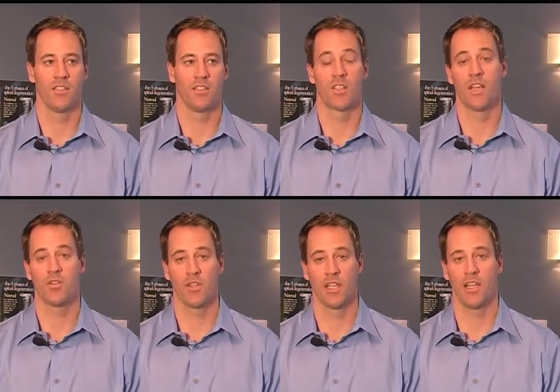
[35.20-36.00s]

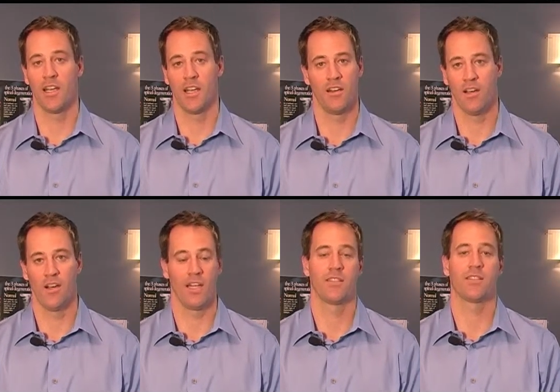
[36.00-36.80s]
scheduling, and
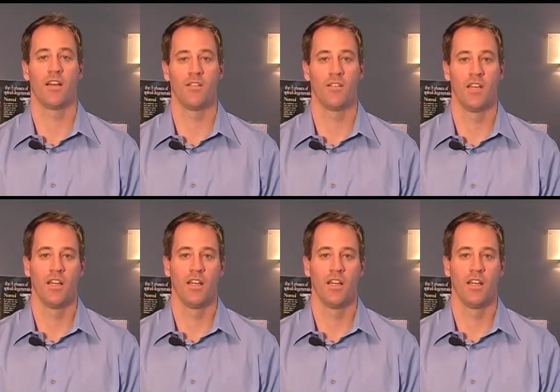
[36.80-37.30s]
all that stuff.